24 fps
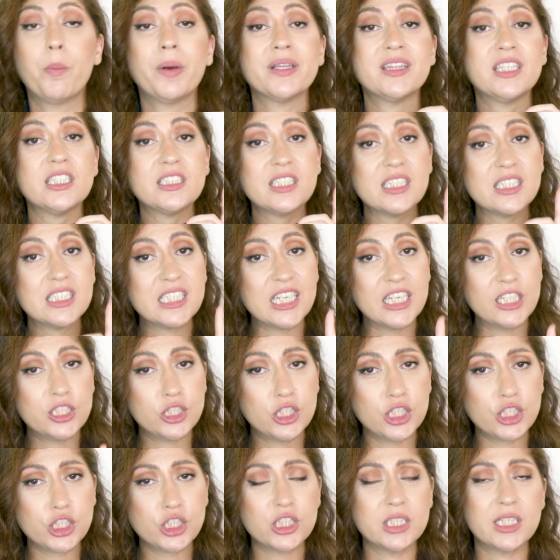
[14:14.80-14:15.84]
But this is
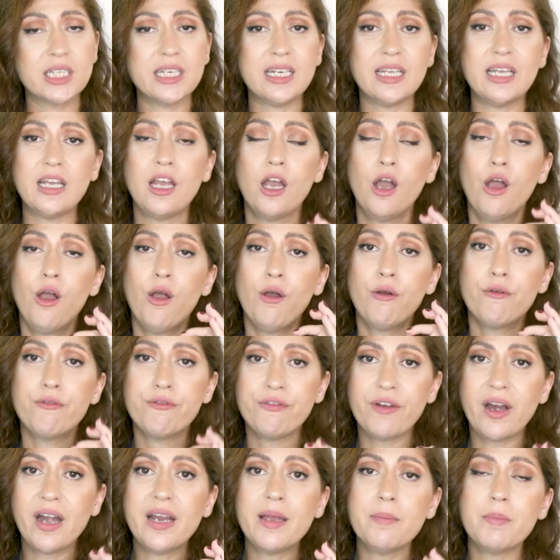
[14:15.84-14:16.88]
additionally
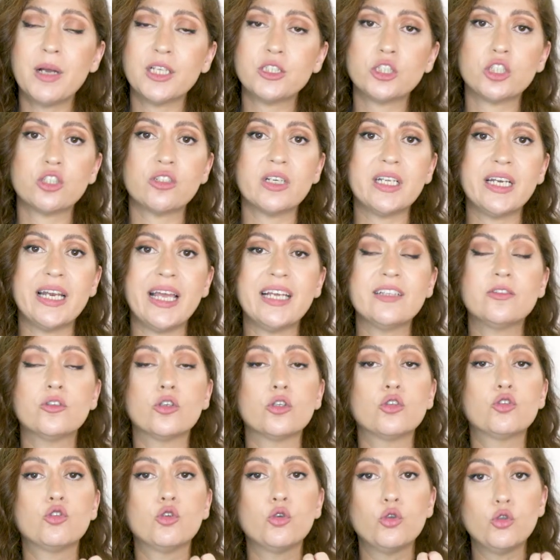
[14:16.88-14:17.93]
very much
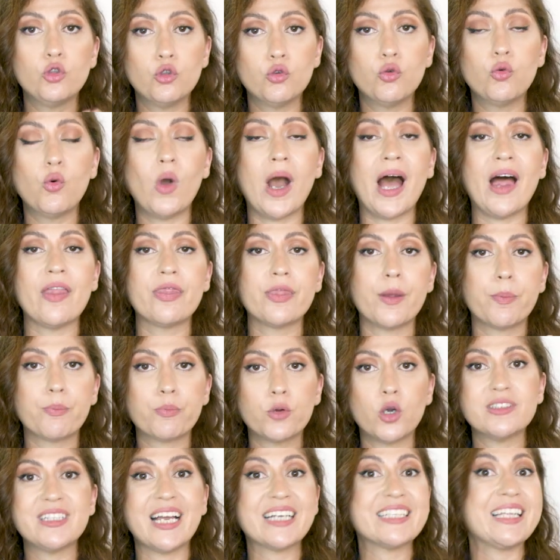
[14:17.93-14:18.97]
related to you and the
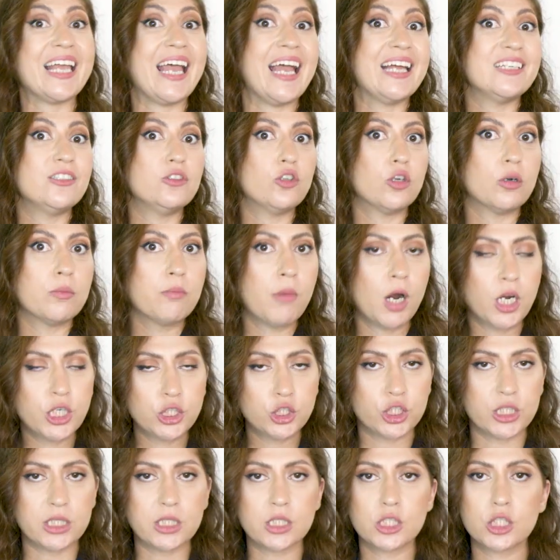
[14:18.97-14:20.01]
product and your
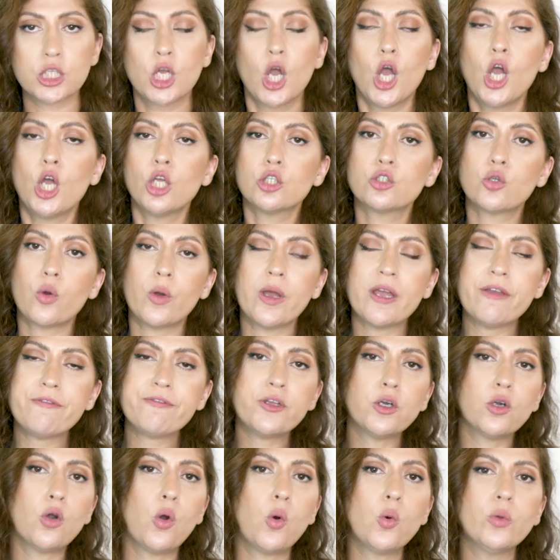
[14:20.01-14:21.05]
margins. So if
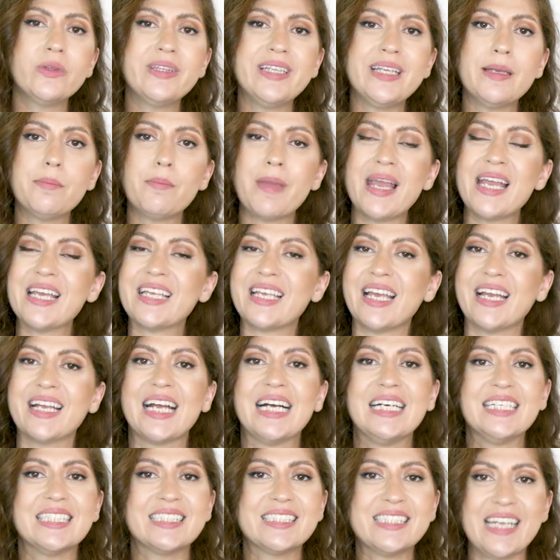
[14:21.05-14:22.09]
you're only making
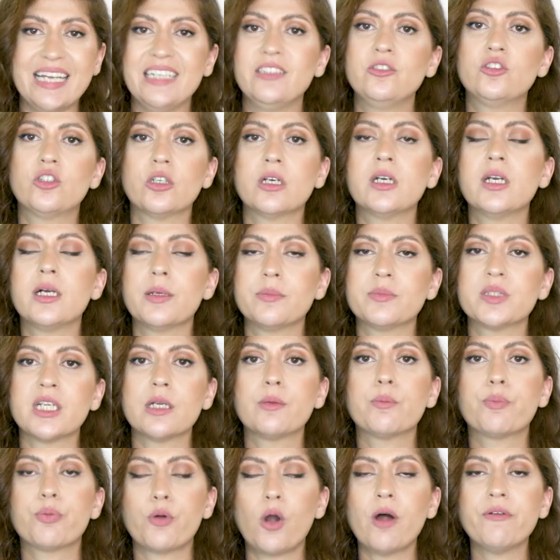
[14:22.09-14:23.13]
10 dirhams
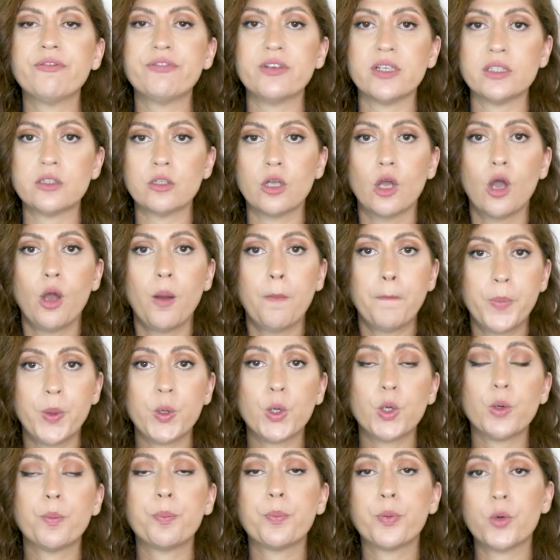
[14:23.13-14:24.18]
in profit
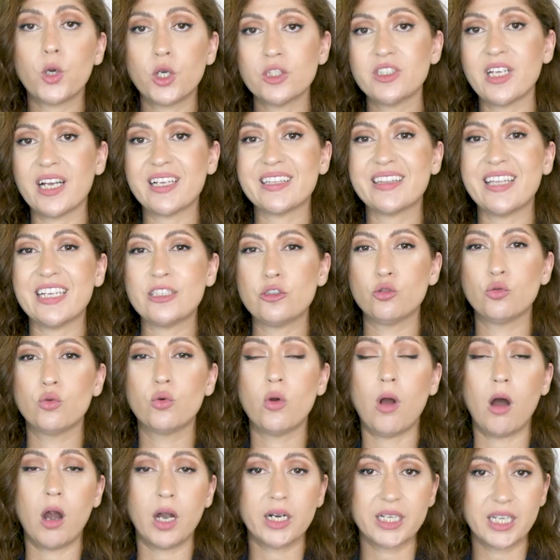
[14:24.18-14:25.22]
per product that
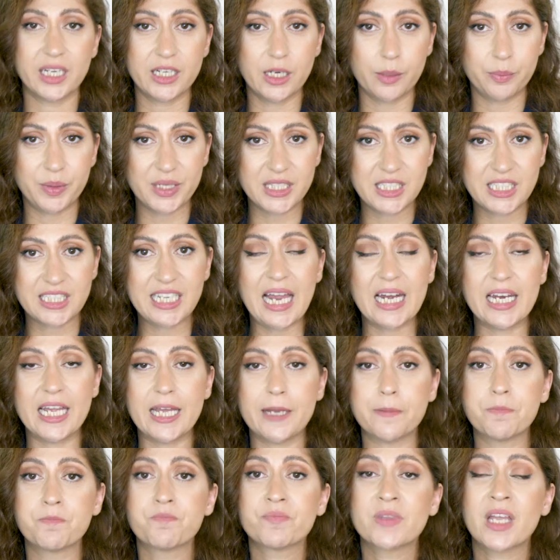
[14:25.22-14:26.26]
you are going to be
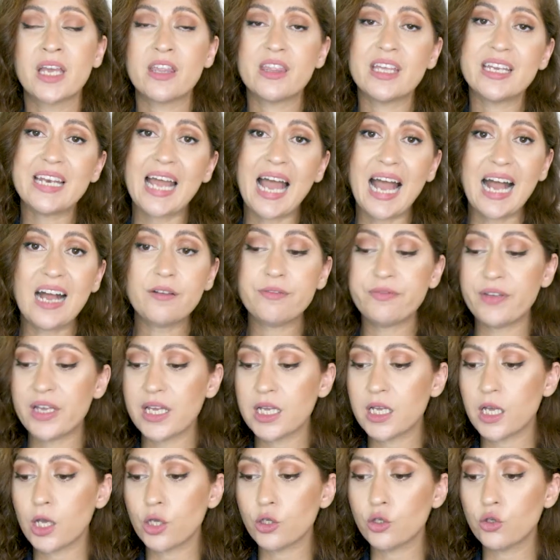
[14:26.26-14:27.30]
selling, then
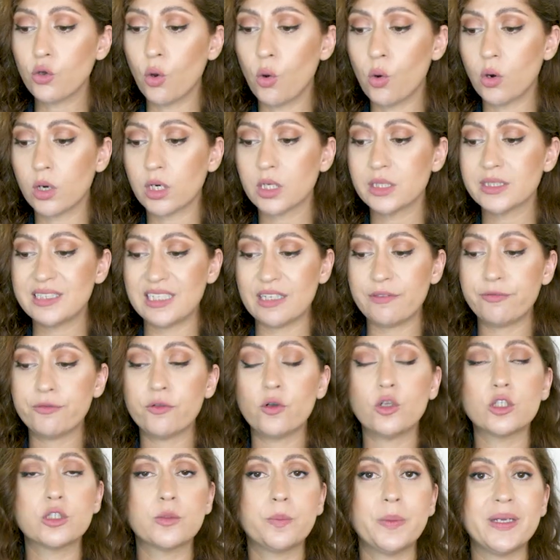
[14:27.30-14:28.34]
having your
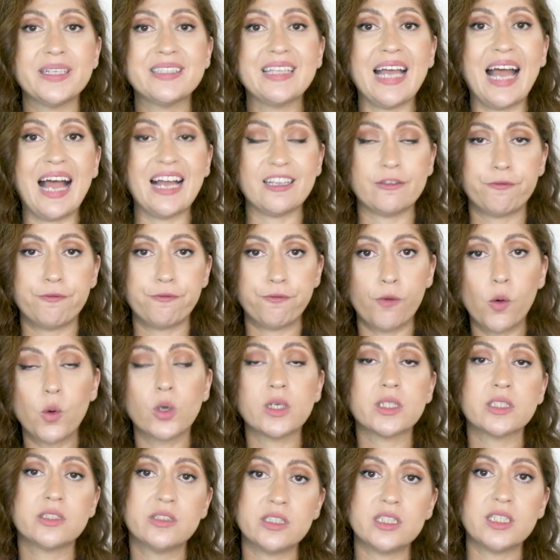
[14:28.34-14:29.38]
default bid at
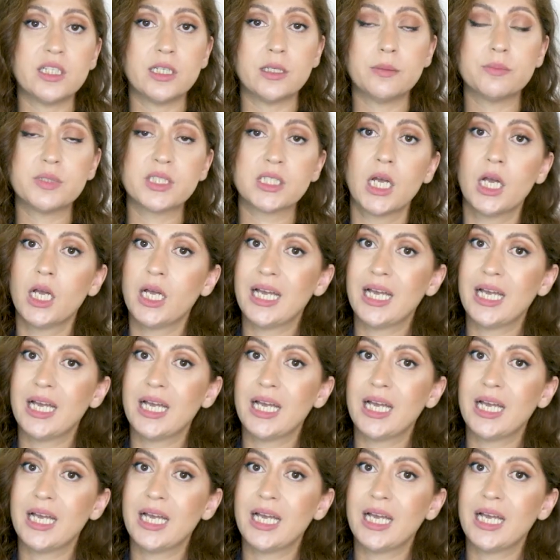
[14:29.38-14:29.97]
4 dirhams